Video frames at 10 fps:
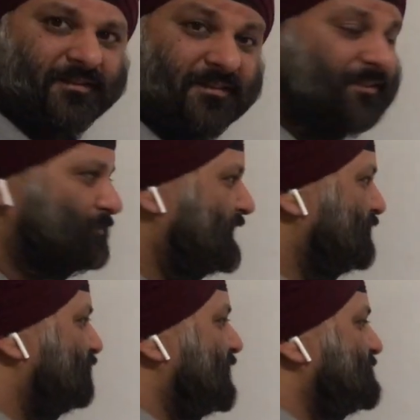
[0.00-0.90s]
this is where
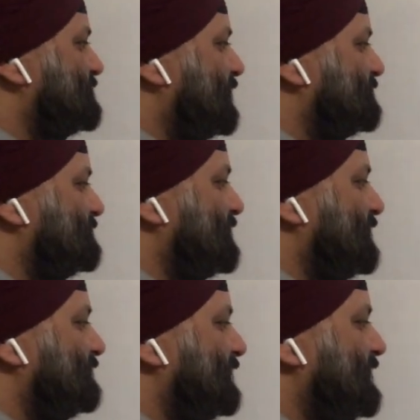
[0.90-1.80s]
the fun starts.
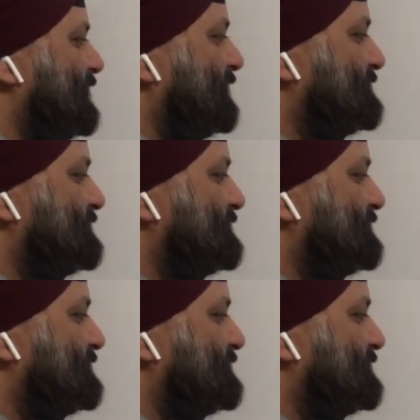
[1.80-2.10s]
They